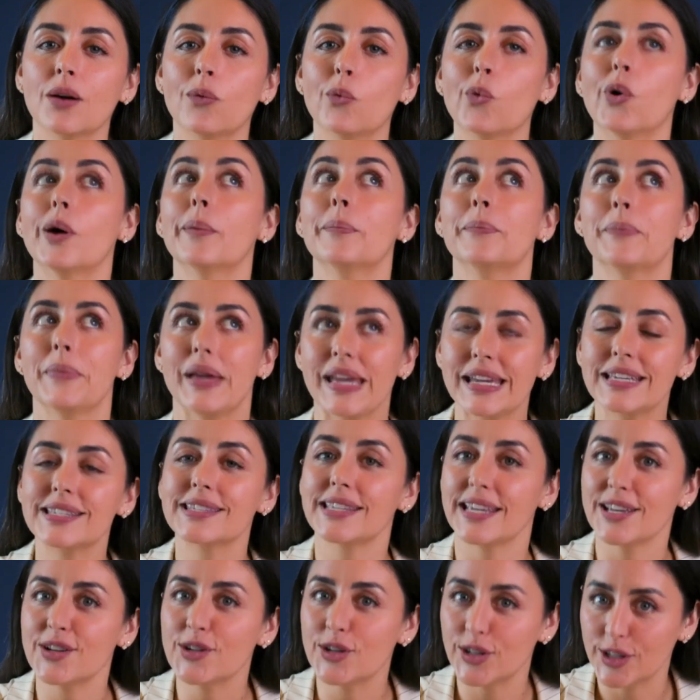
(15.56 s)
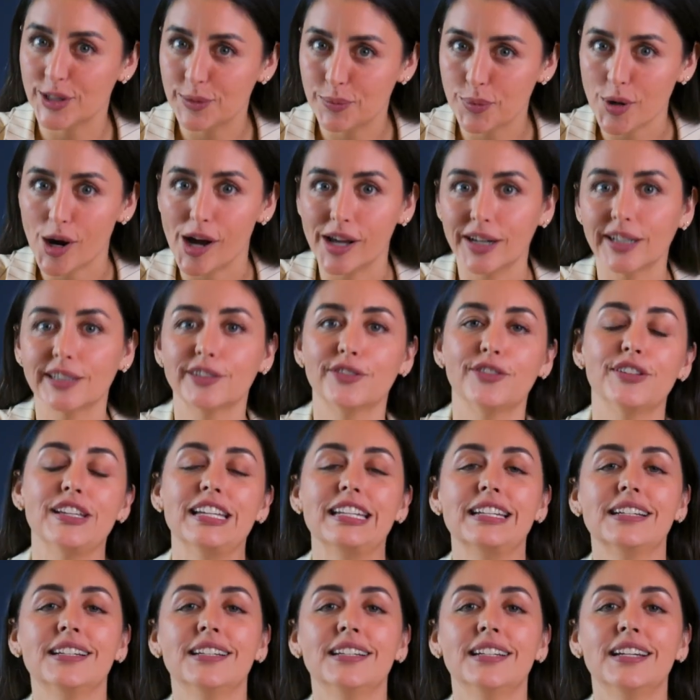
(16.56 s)
What makes a good product
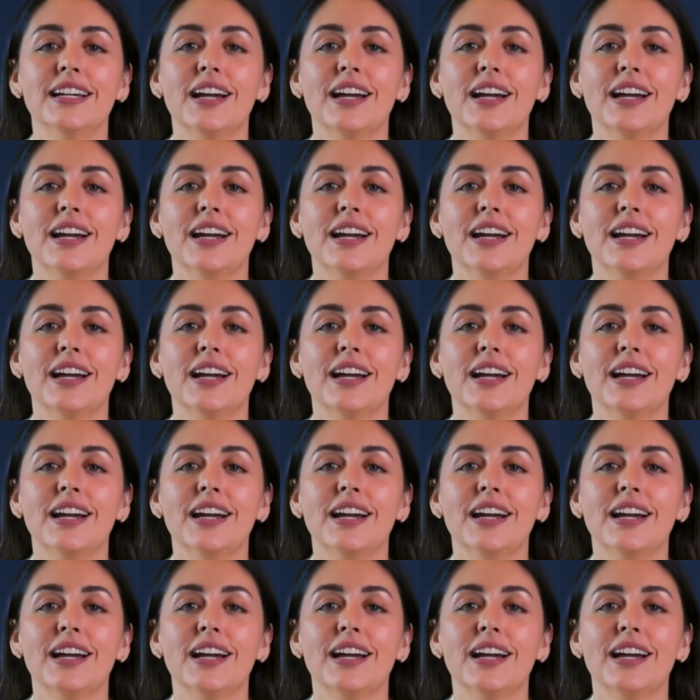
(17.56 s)
feed?